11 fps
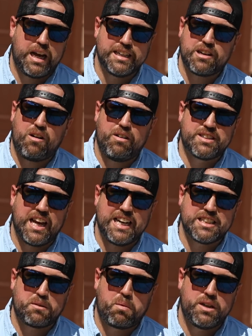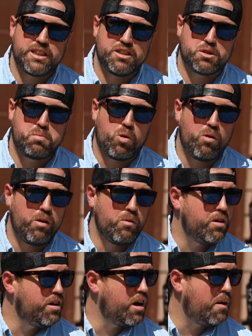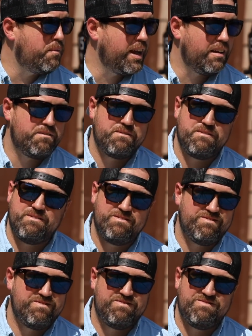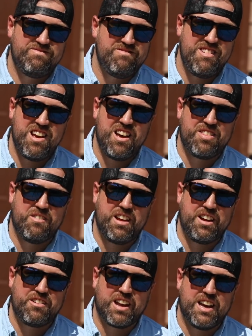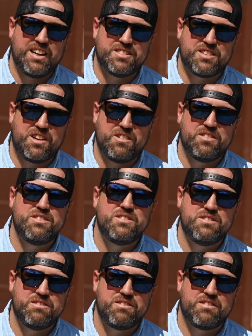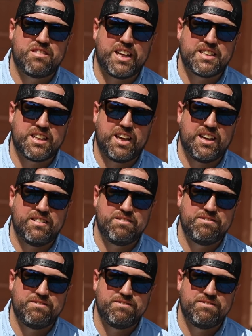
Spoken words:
as always, guys, I appreciate the support. We would not be nothing without you guys. So, thanks again.